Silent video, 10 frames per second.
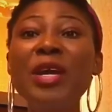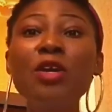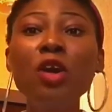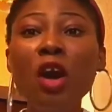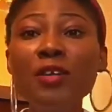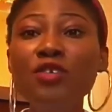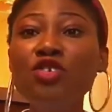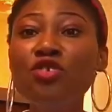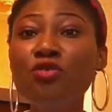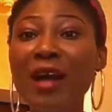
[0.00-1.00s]

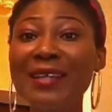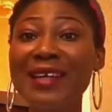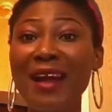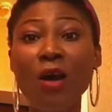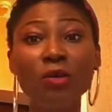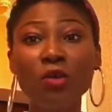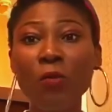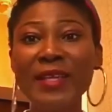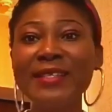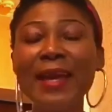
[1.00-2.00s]
Because you are the
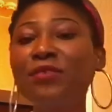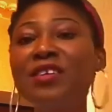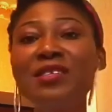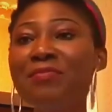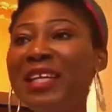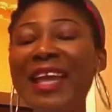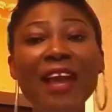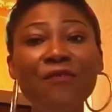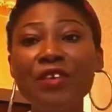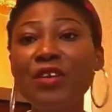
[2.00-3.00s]
outgoing type doesn't
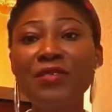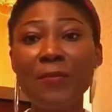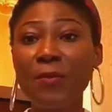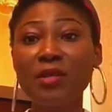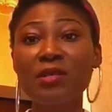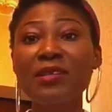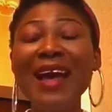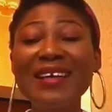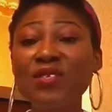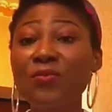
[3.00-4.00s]
mean every other
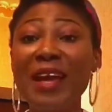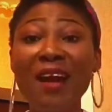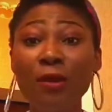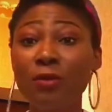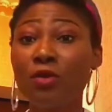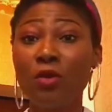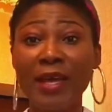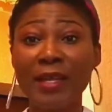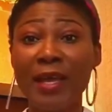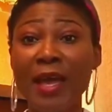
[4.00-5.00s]
person has to be
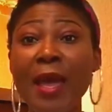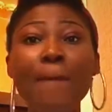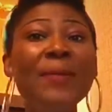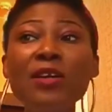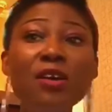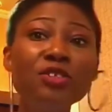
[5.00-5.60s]
outgoing.